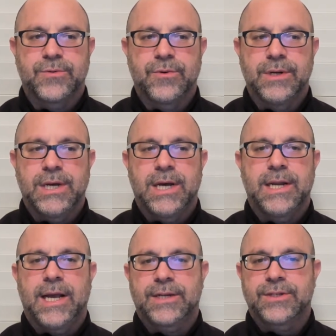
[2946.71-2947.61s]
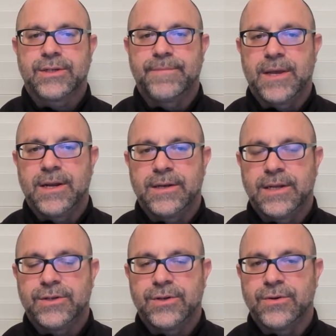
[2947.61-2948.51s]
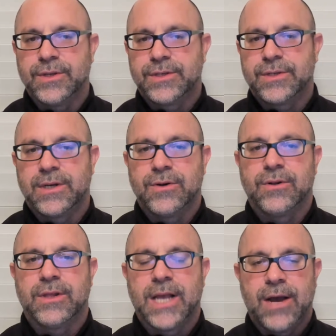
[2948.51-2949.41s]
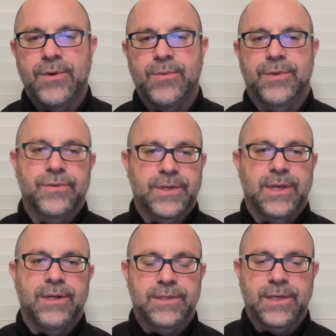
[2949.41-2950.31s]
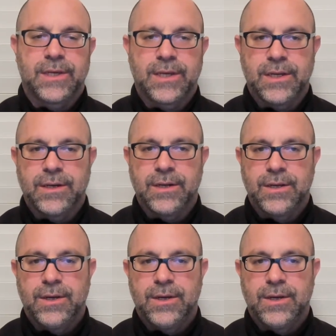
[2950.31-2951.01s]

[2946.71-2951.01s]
we're not actually paying attention or listening or allowing what they're saying to sink in.